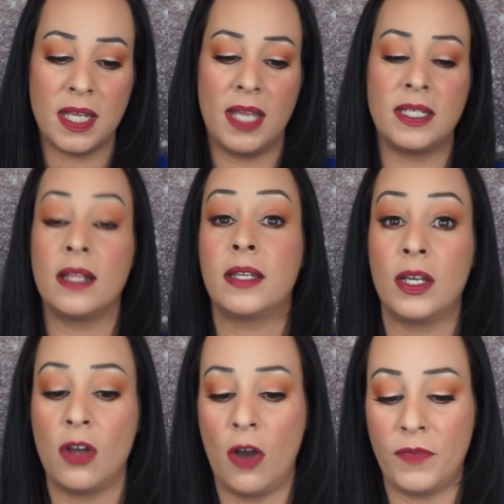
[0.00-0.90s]
and delicate
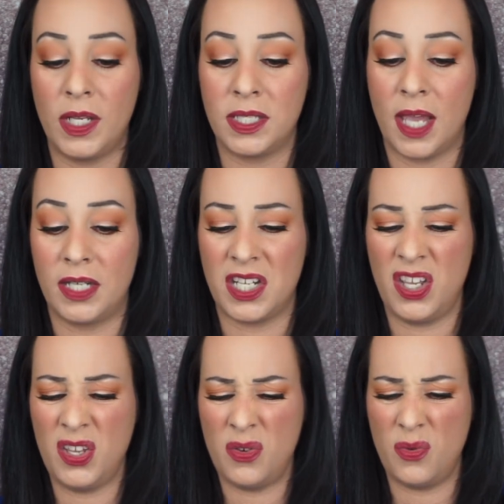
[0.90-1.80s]
coffee scent.
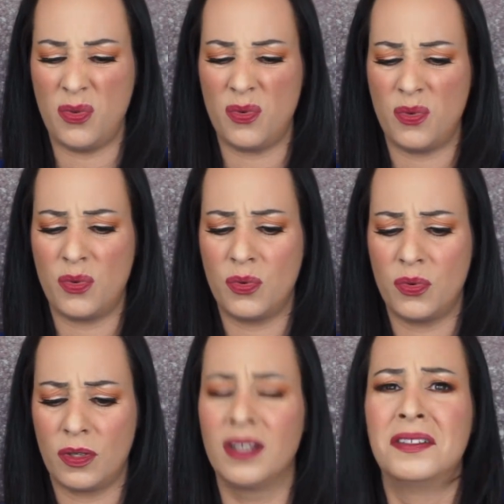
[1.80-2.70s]
Ew.
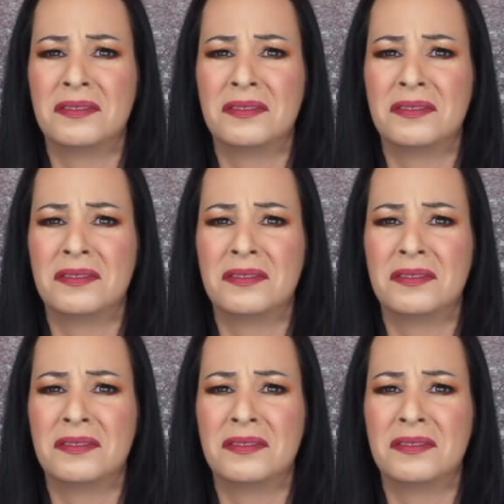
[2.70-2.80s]
I